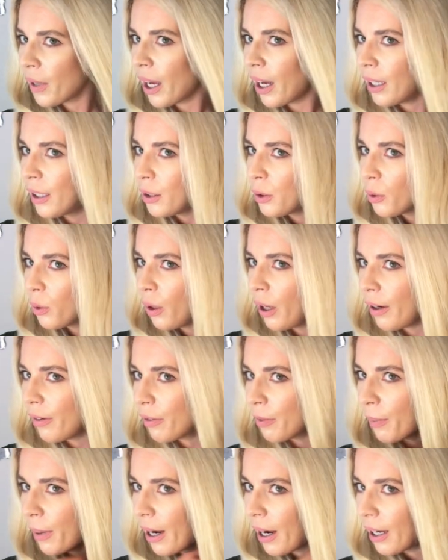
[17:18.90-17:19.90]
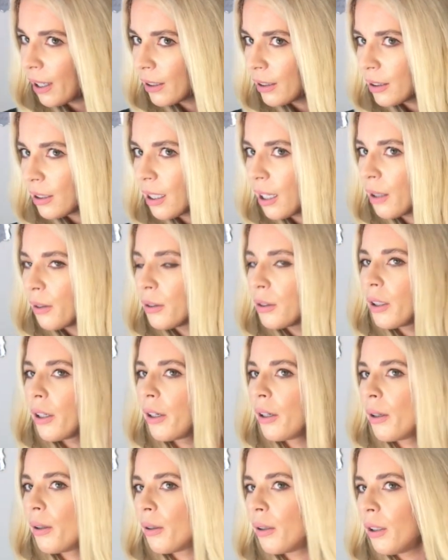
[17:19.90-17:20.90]
and it's all over my hands now. So
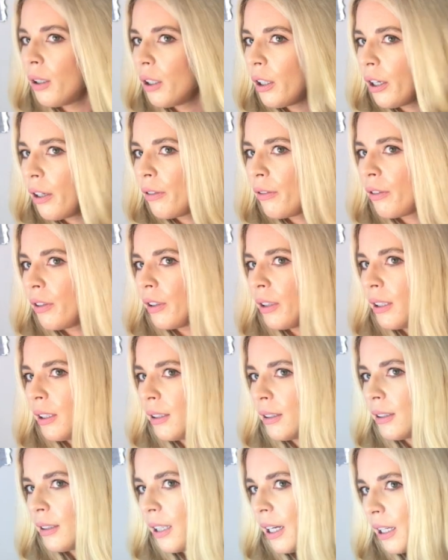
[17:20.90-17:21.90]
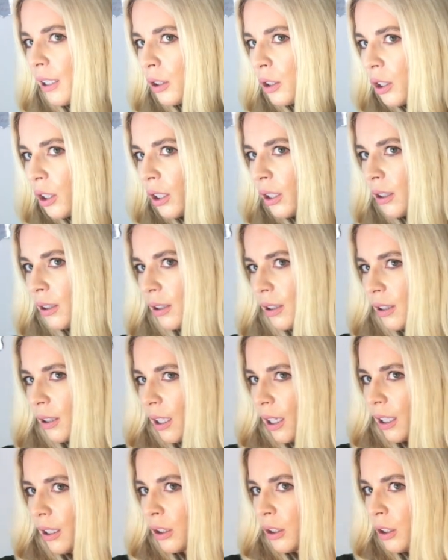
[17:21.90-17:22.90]
I'm going to go through these sections
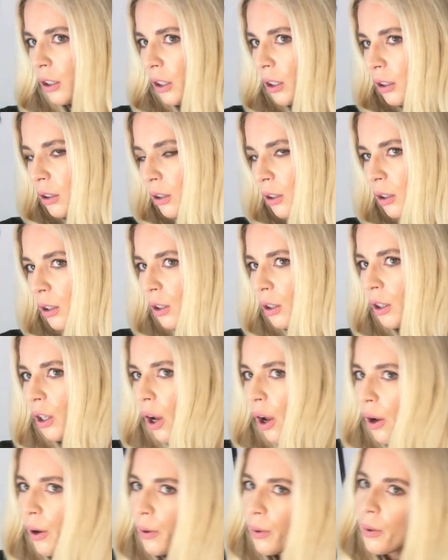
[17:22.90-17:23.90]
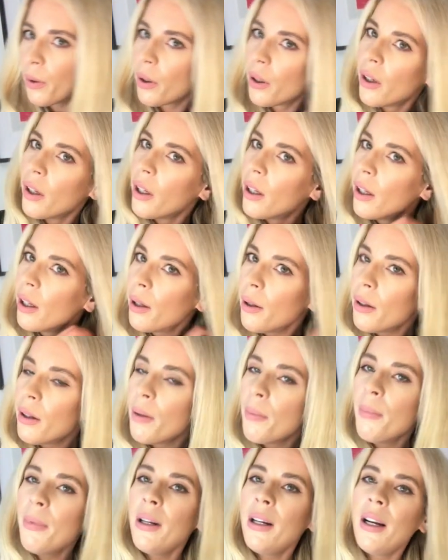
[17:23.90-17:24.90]
and just coat the
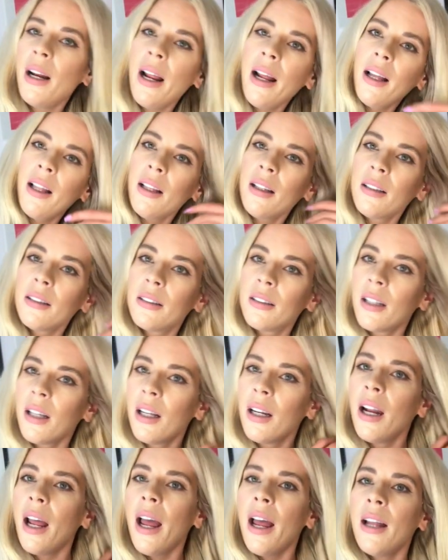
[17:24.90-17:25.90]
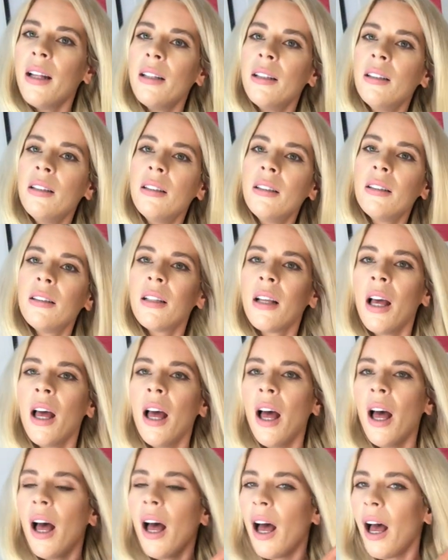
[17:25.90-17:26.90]
mid-lengths and ends,
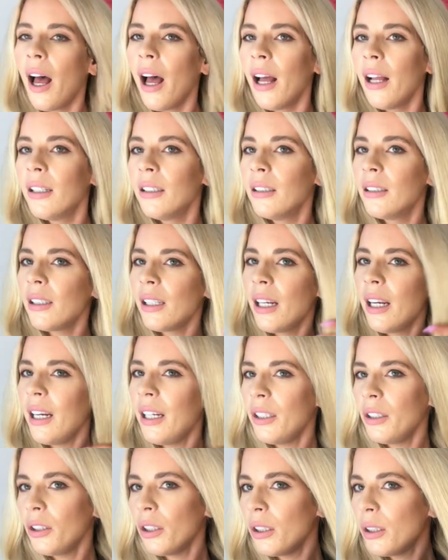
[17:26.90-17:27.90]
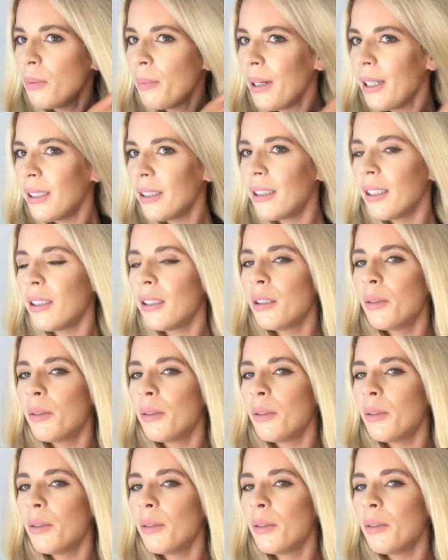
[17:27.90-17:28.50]
and it just makes it